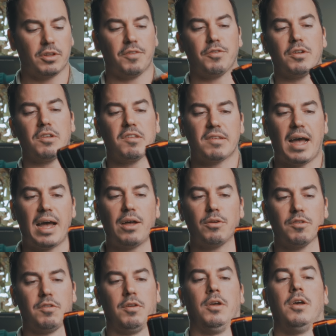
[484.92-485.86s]
different
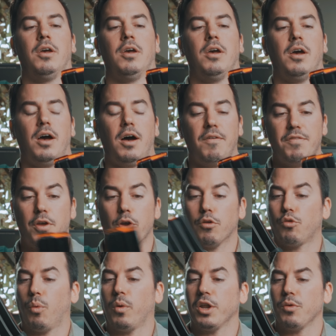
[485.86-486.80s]
styles of their
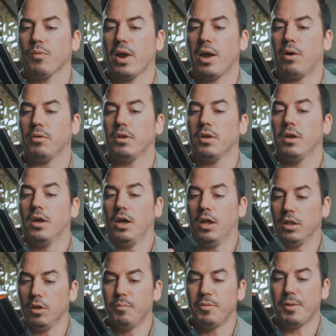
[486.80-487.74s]
20-round
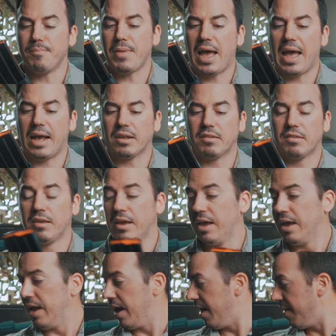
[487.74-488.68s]
aluminum mags,
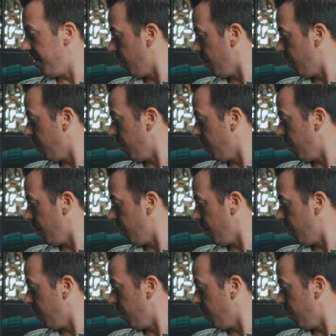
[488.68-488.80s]
and